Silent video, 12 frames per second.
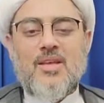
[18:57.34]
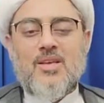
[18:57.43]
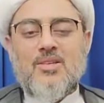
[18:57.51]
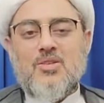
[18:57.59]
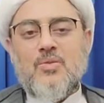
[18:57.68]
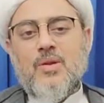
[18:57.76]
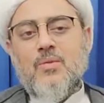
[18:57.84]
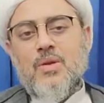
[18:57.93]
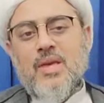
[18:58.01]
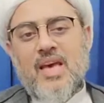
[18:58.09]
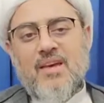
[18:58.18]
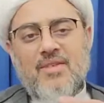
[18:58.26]
So when we
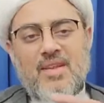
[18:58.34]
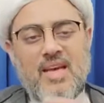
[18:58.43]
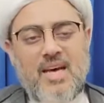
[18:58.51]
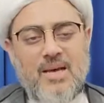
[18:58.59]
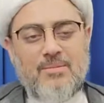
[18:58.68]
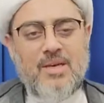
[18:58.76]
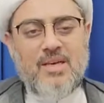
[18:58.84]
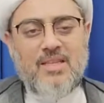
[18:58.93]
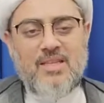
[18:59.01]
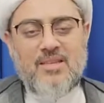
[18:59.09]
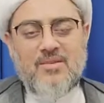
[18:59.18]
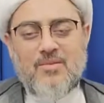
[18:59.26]
have an
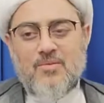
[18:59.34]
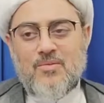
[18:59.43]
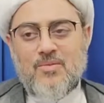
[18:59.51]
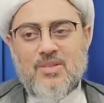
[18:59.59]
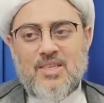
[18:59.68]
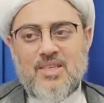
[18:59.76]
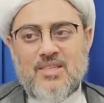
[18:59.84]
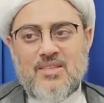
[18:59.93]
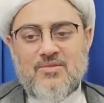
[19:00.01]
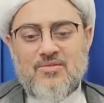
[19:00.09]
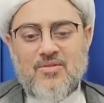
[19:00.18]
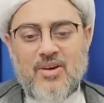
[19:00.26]
abad, which
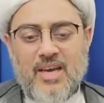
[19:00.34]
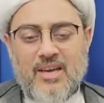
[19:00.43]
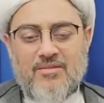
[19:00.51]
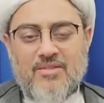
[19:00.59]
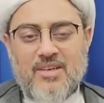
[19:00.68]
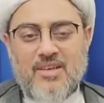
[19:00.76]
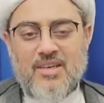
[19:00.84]
is forever